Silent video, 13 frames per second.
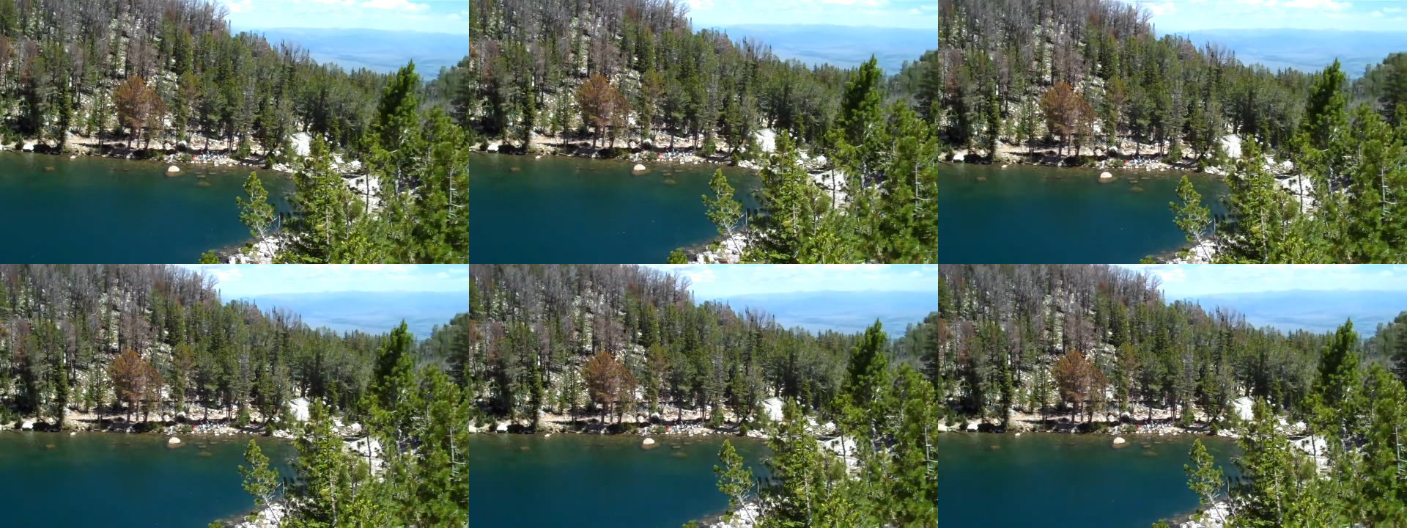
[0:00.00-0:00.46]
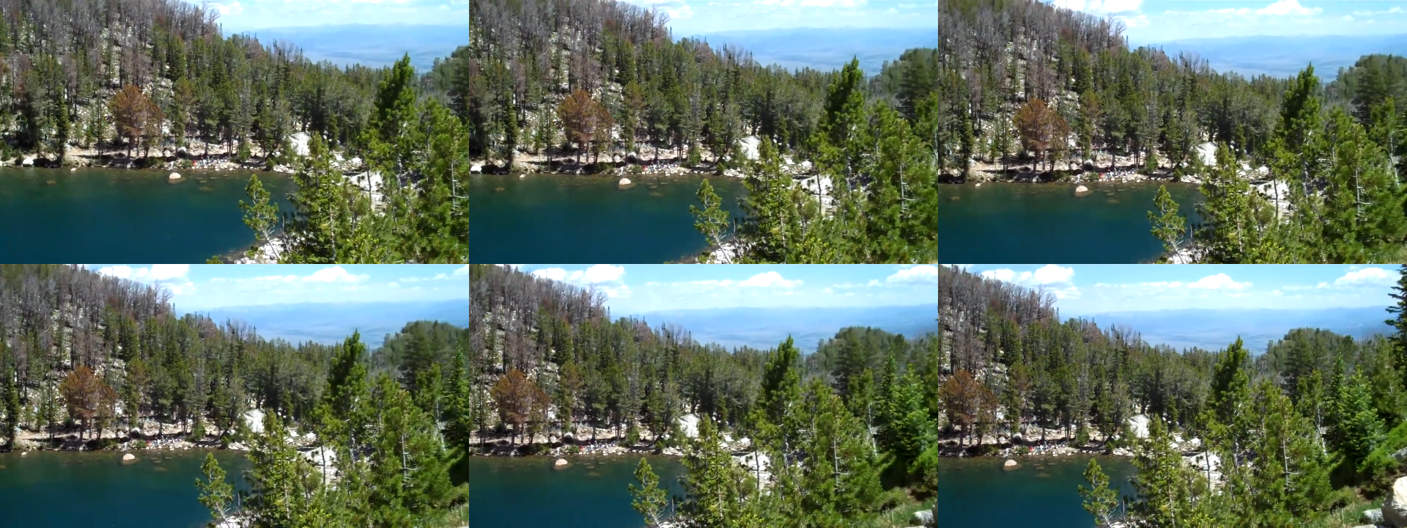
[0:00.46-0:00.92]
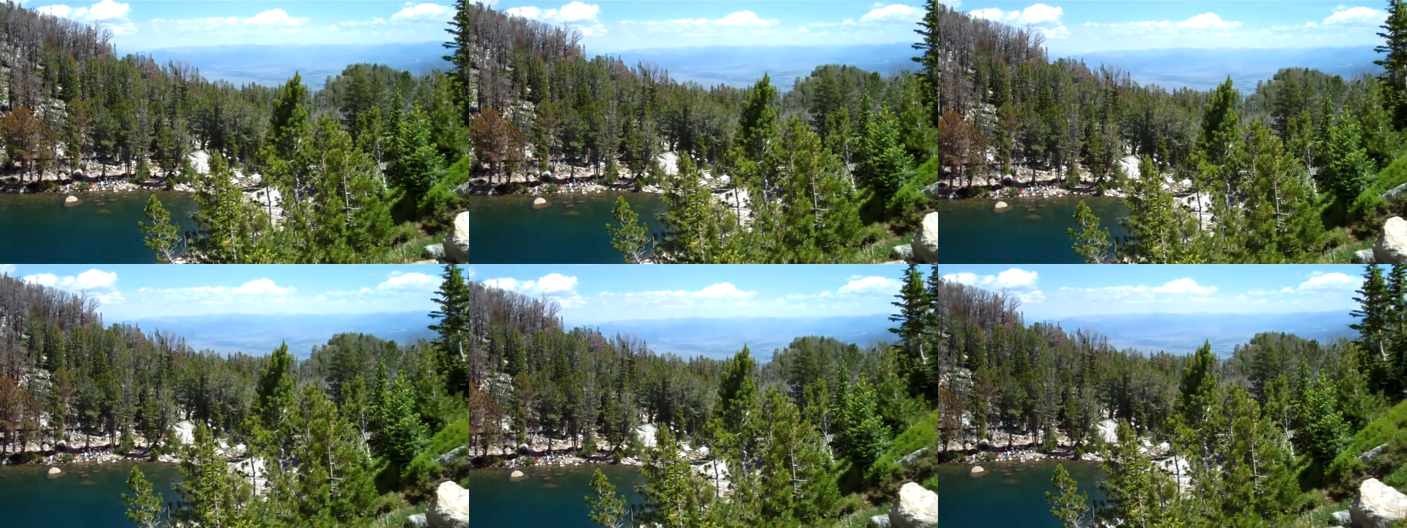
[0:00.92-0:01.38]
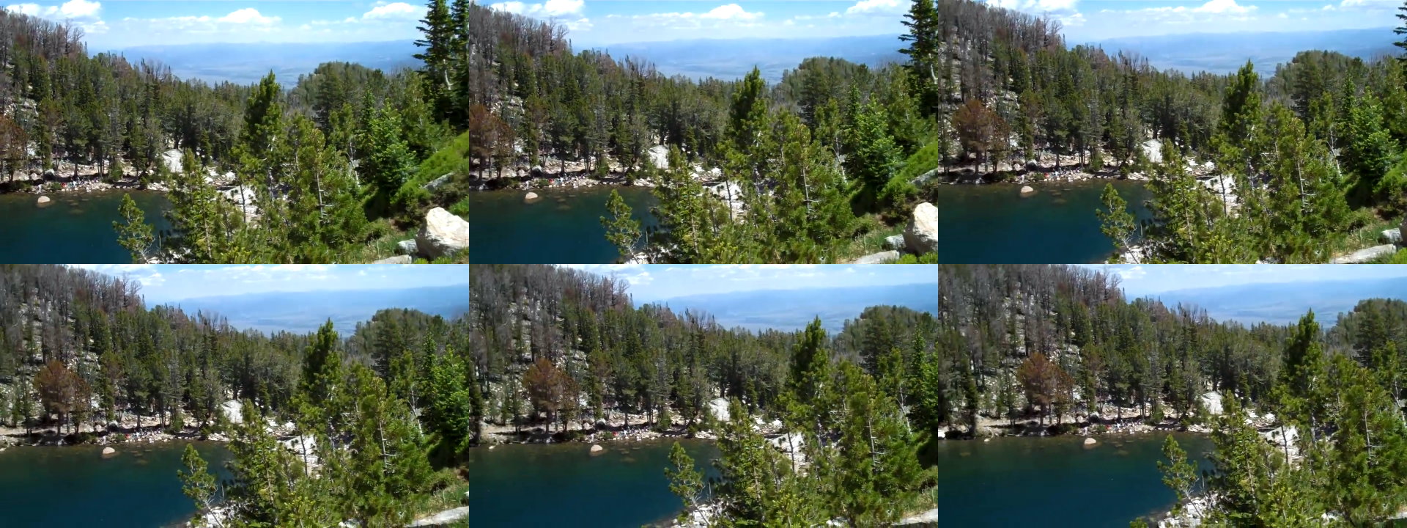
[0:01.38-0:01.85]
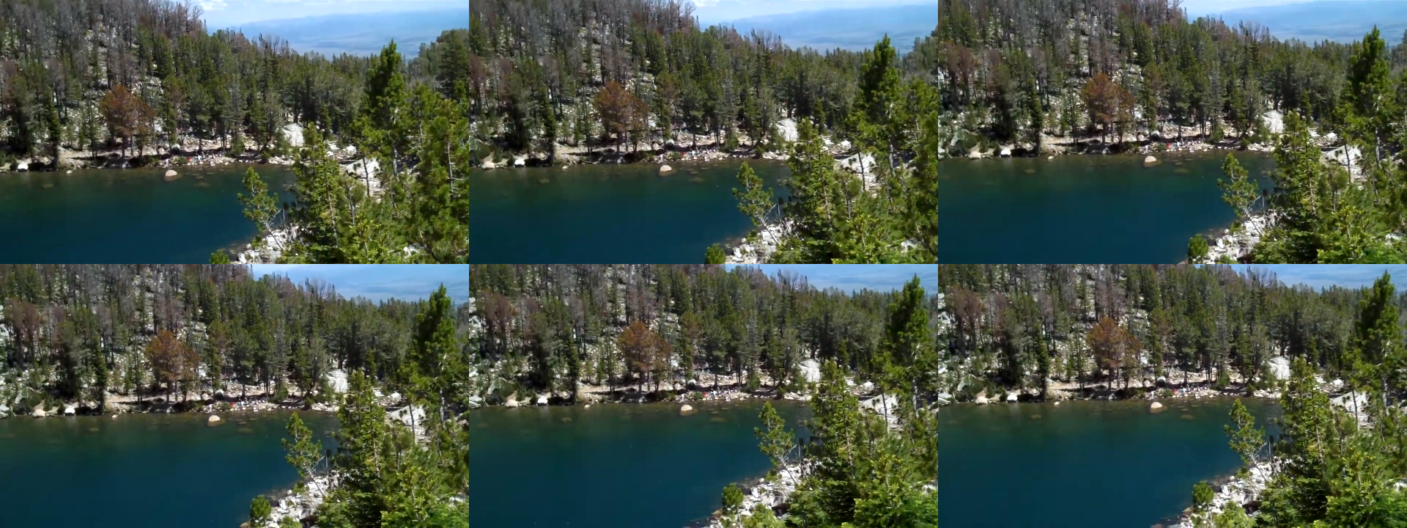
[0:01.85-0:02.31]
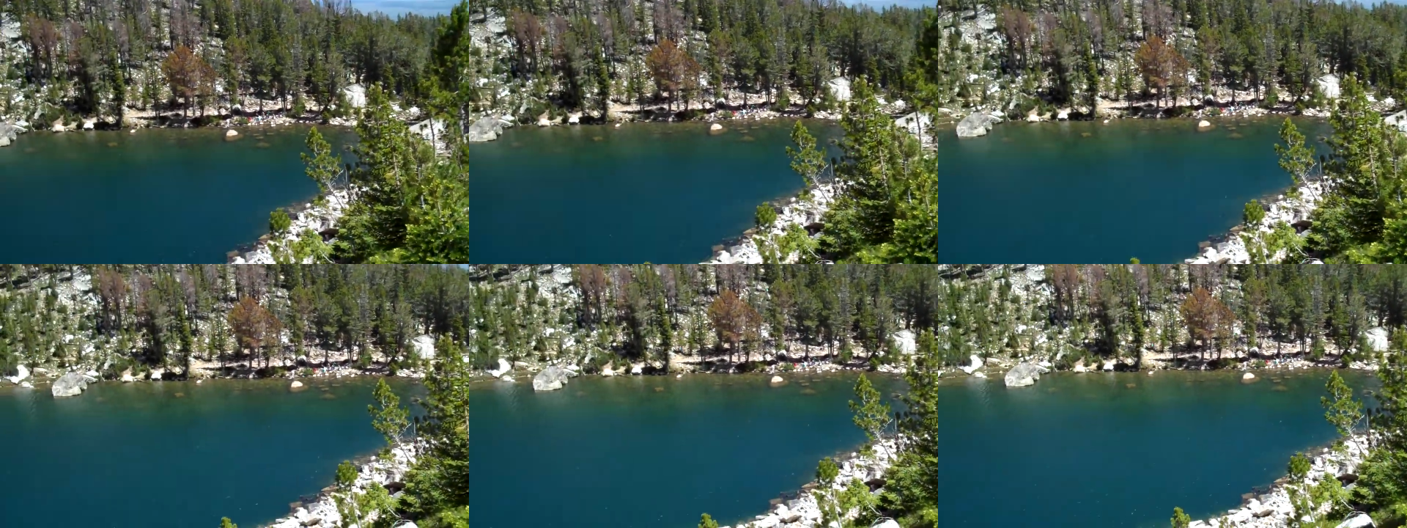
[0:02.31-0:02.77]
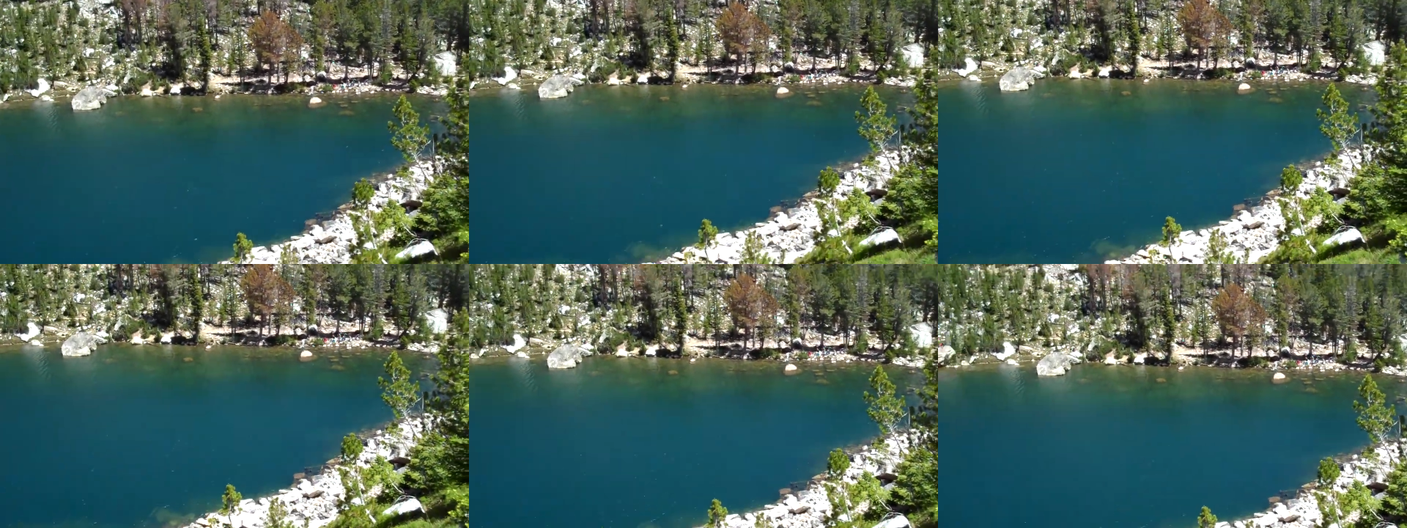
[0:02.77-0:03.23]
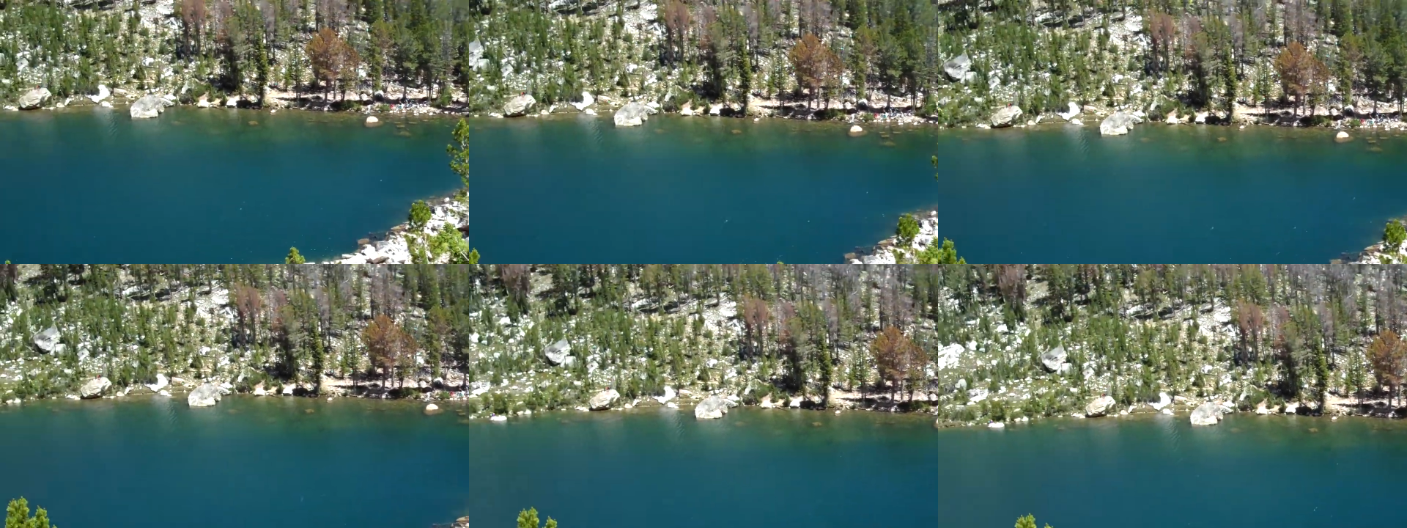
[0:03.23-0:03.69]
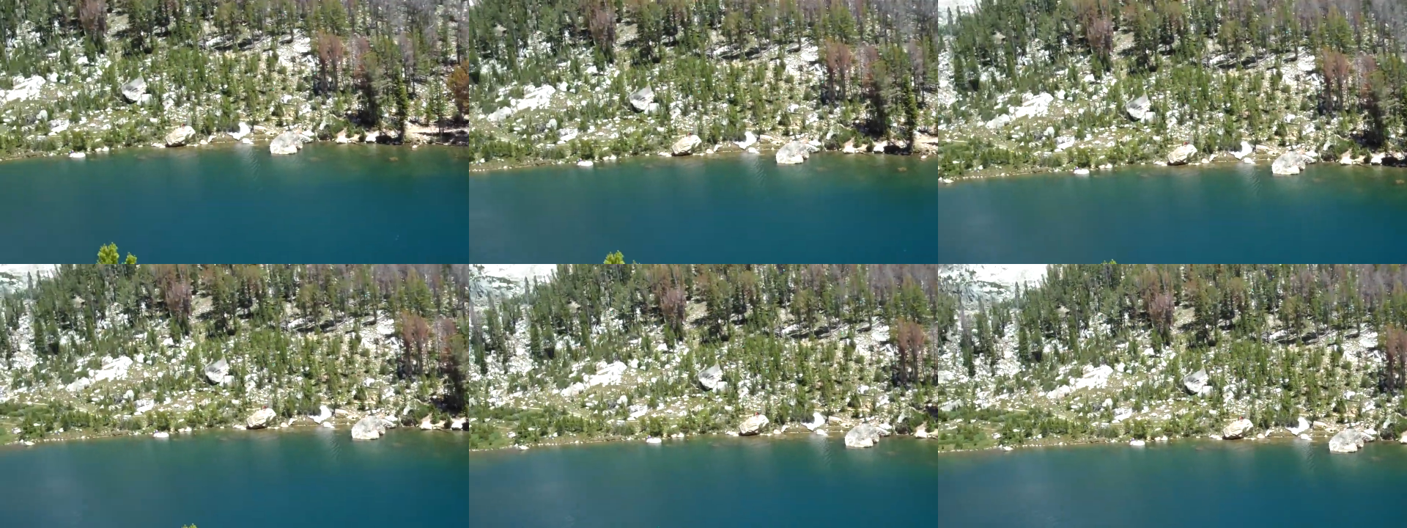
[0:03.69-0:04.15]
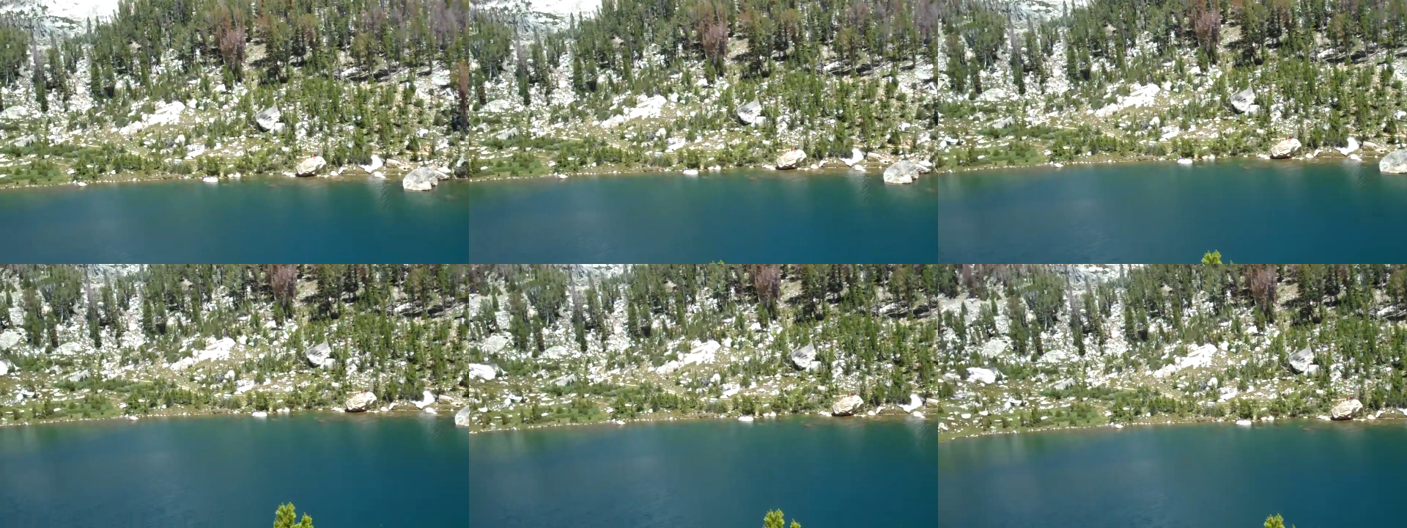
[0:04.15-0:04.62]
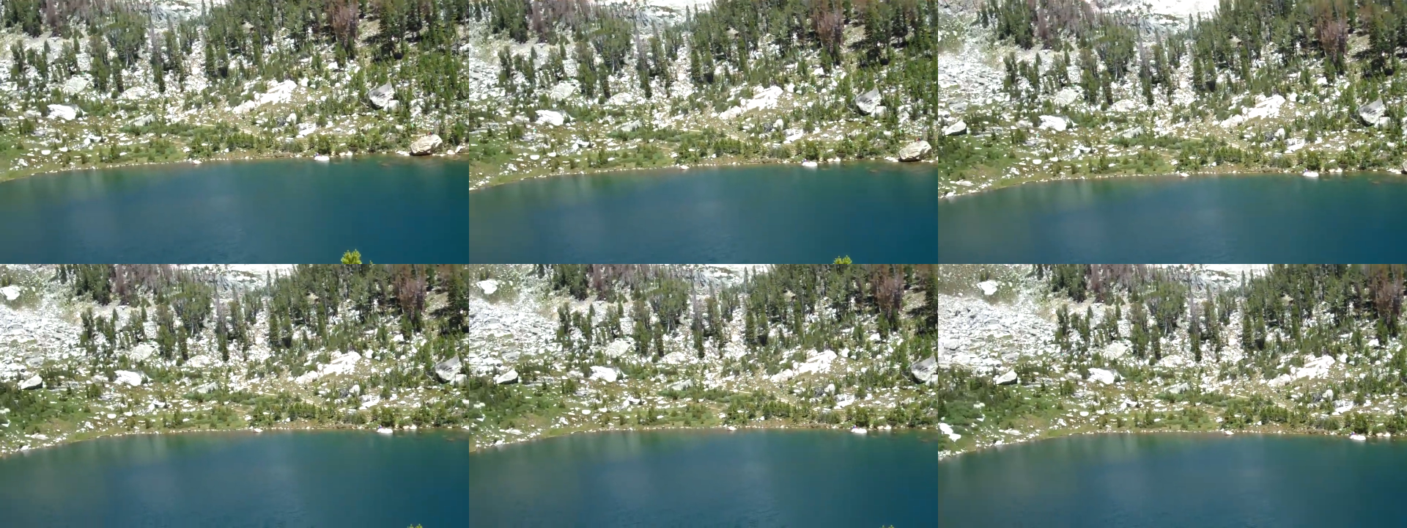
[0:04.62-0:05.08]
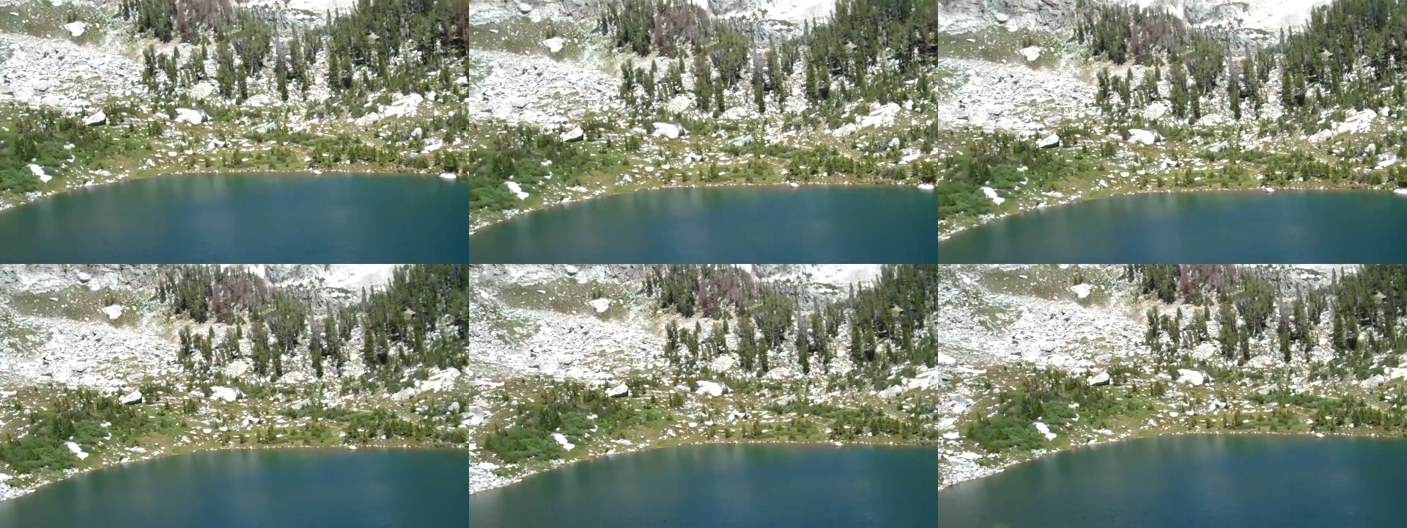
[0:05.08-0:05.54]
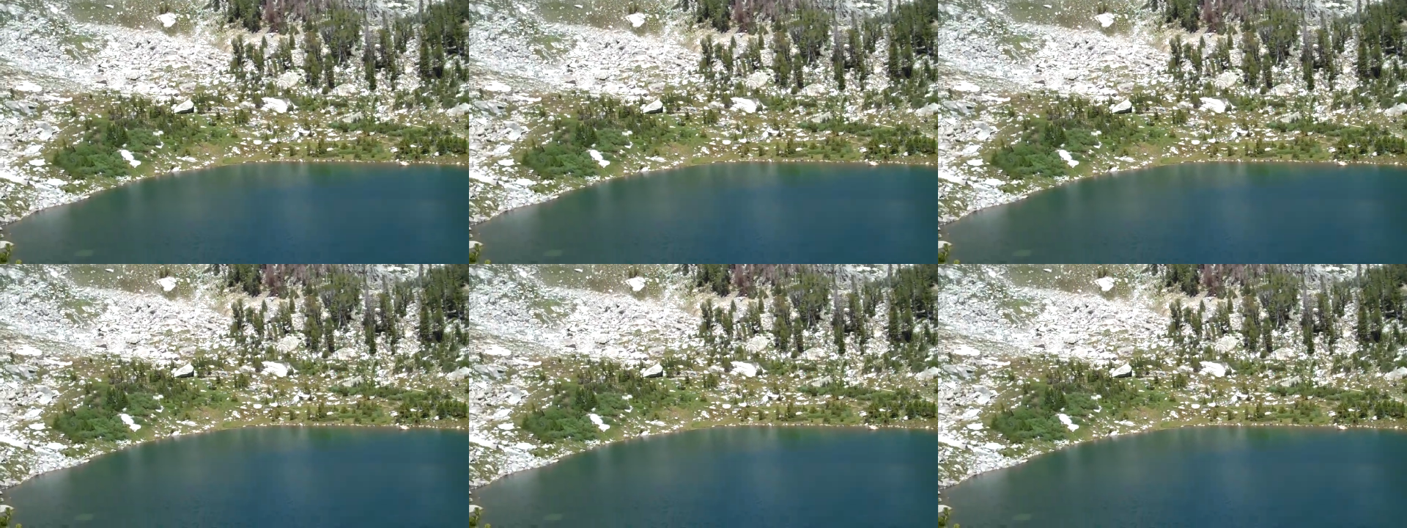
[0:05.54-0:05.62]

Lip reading: (no speaker visible)